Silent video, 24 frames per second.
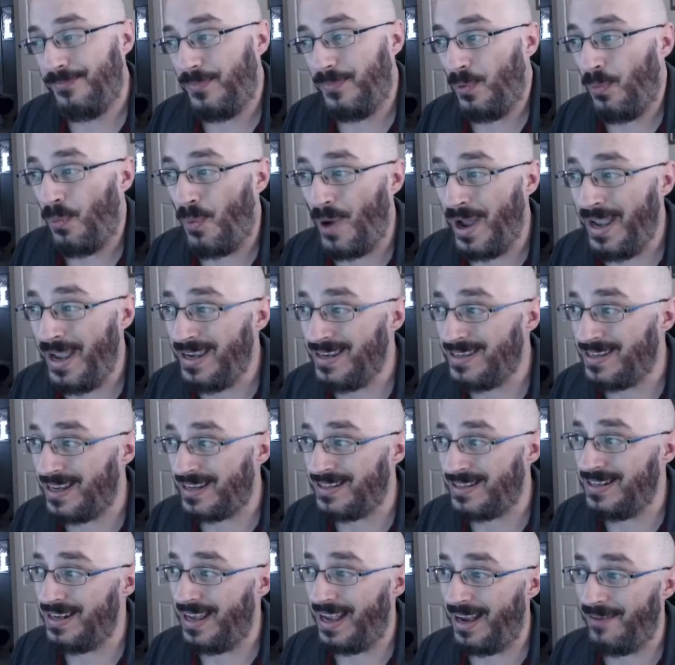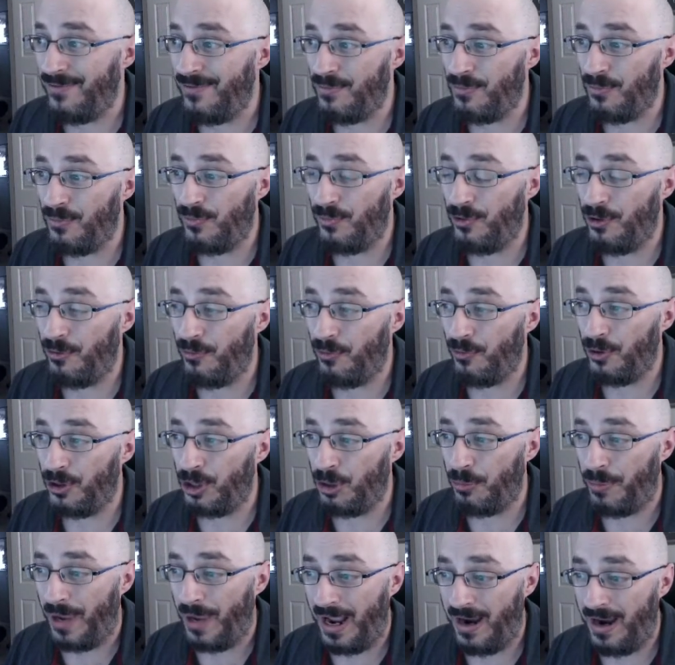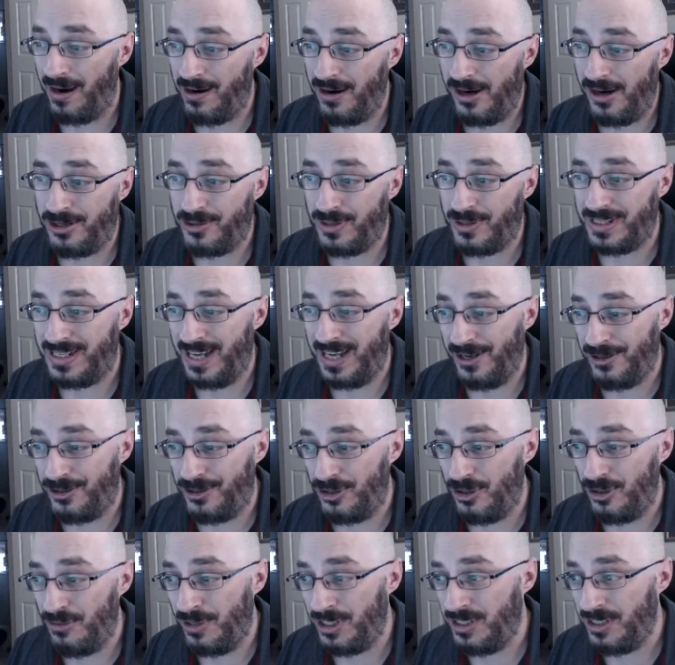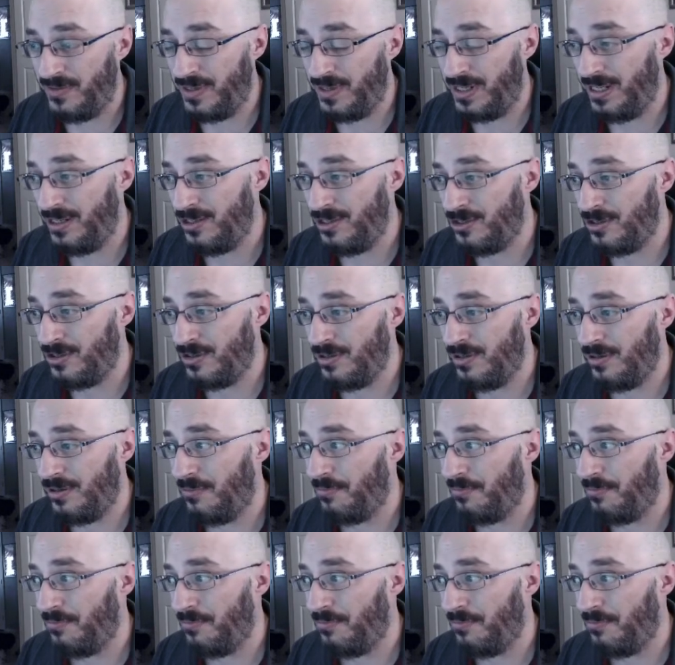White doesn't have the rook pair, so it's not too much of a danger,